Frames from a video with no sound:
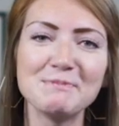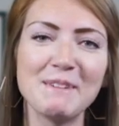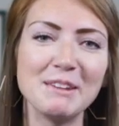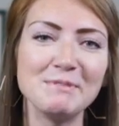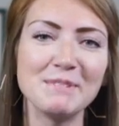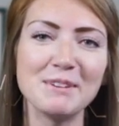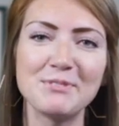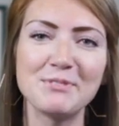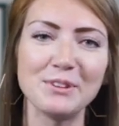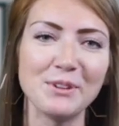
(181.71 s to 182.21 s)
made
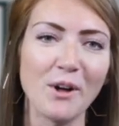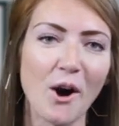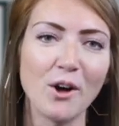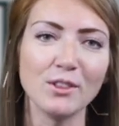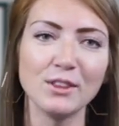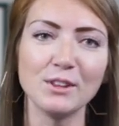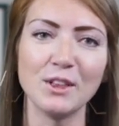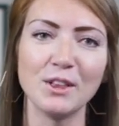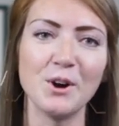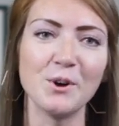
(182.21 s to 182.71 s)
me feel
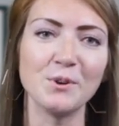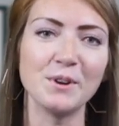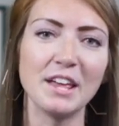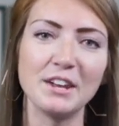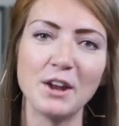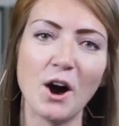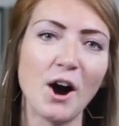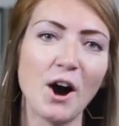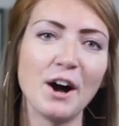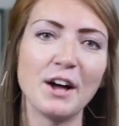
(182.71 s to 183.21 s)
all alone
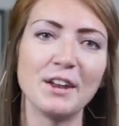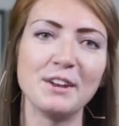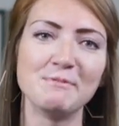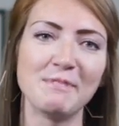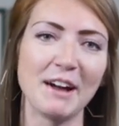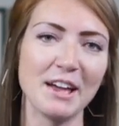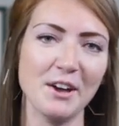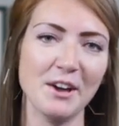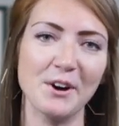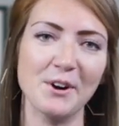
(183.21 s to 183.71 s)
and on
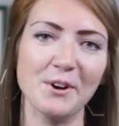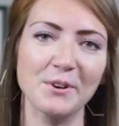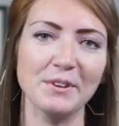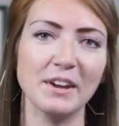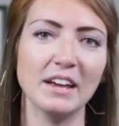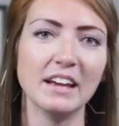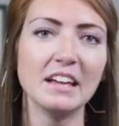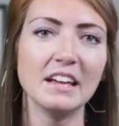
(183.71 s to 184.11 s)
my own.